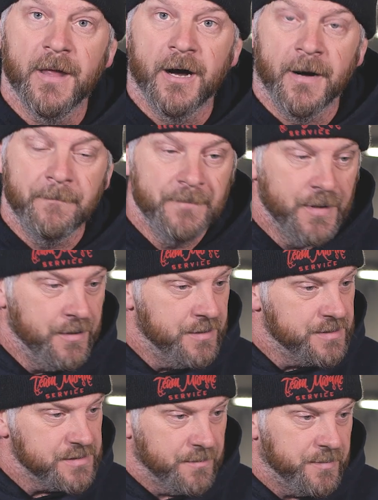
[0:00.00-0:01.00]

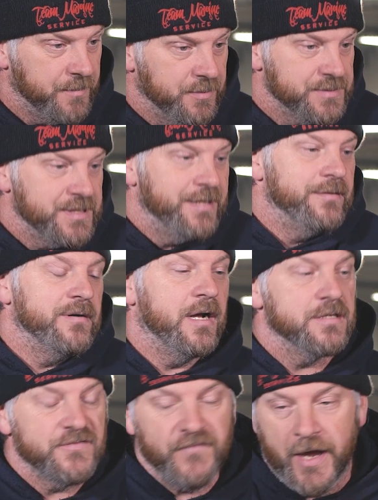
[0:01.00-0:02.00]
Some people say they're
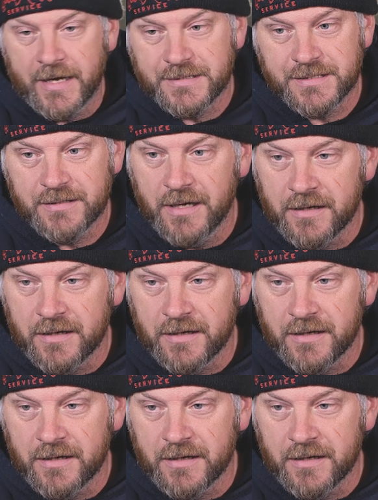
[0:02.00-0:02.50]
not as fast,